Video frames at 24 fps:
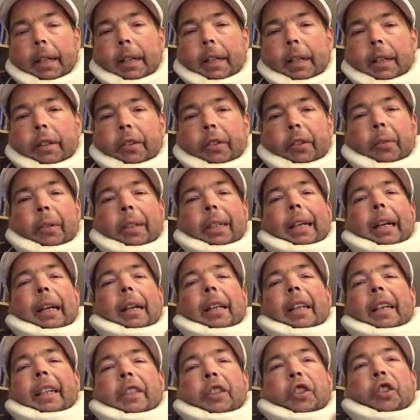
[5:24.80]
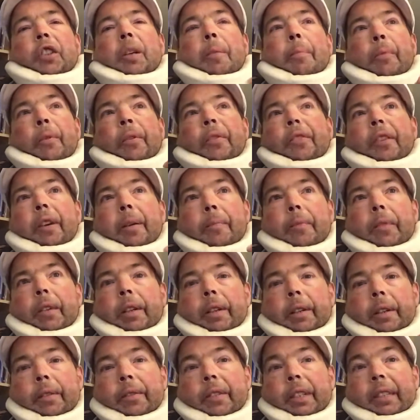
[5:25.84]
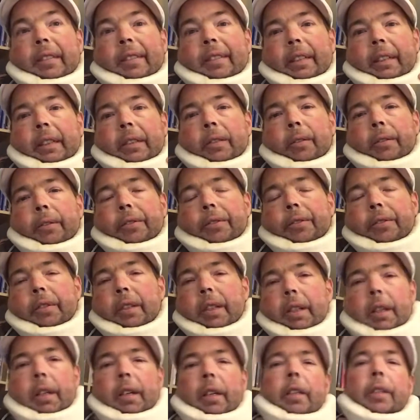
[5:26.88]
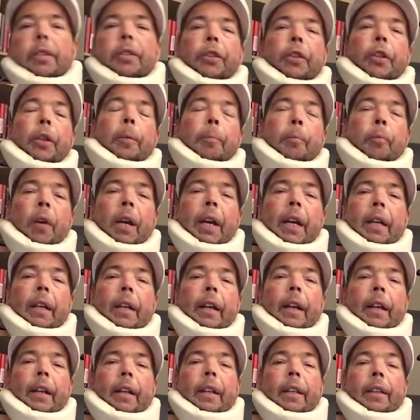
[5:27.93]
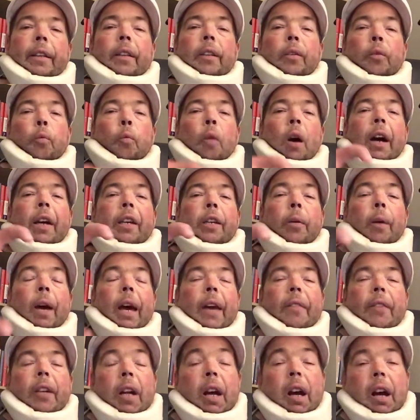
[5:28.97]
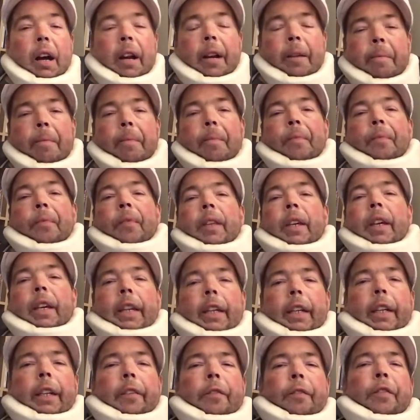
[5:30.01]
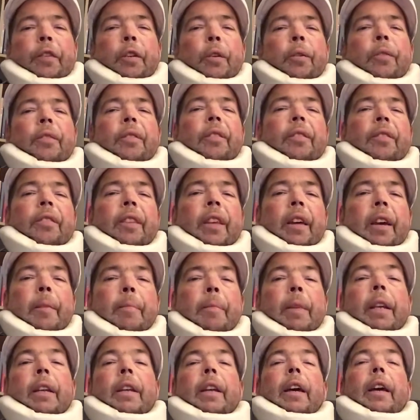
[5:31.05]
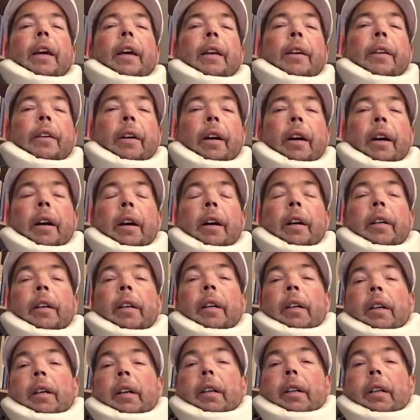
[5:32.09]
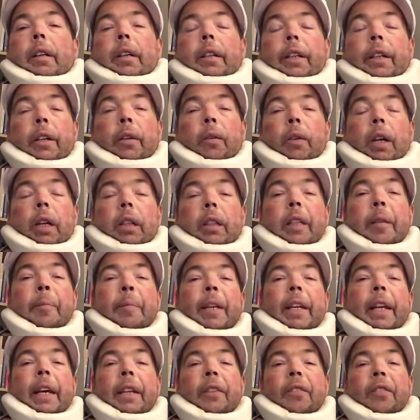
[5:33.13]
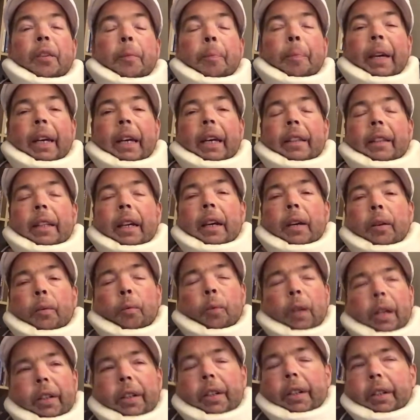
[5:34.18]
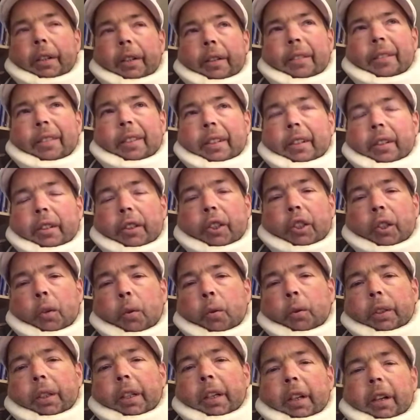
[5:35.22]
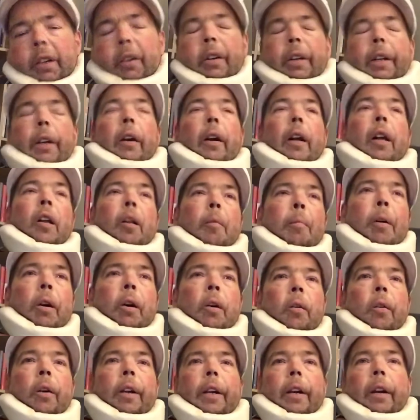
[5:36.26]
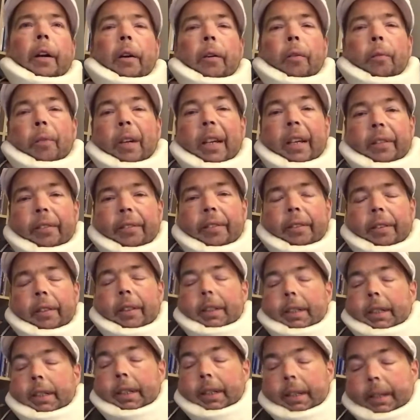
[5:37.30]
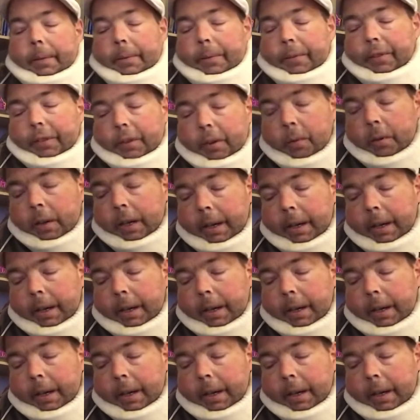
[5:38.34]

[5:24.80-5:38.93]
So it kind of like jumbles up the signals to your brain, and then while you have it on, it confuses them and you know, eliminates the pain, that whether it's in your shoulder or your elbow or your wrist. So